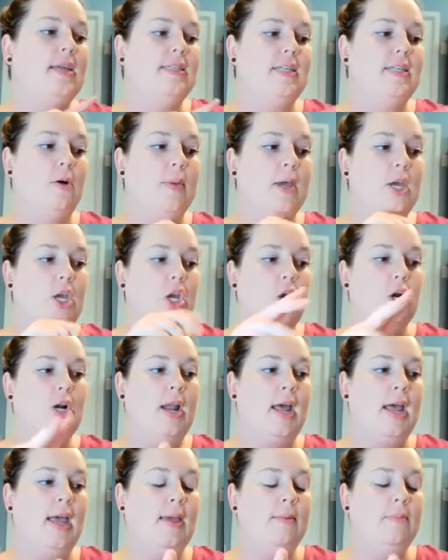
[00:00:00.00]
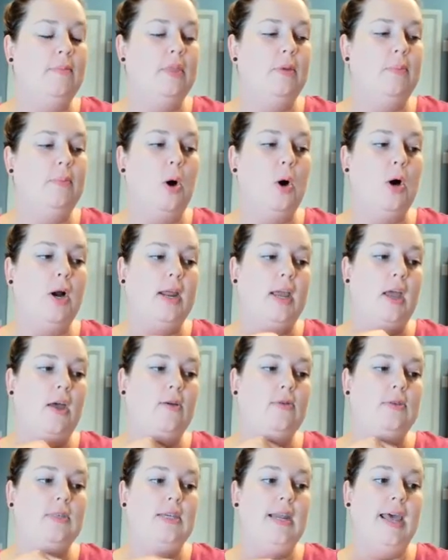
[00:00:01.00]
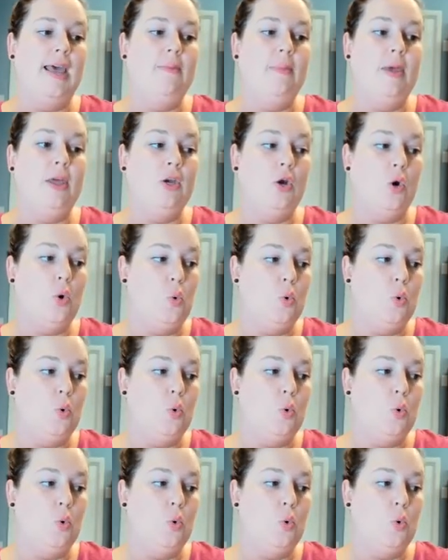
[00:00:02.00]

tell me your name, the party host name, and